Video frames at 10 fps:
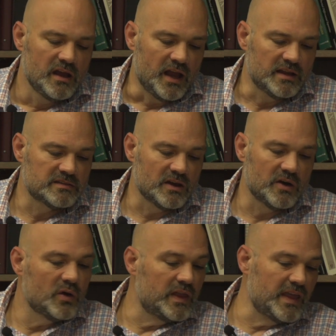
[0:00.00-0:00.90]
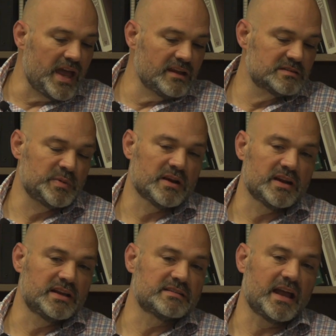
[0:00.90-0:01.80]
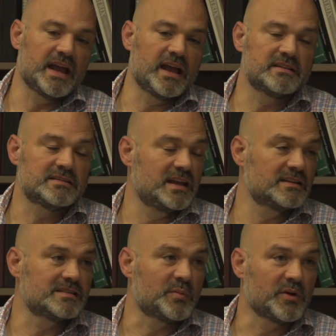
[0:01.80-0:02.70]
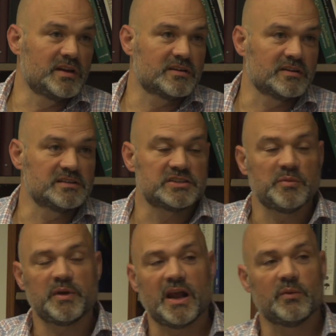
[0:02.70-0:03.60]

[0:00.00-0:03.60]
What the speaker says: And so in that experience, I got to take a summer internship, and I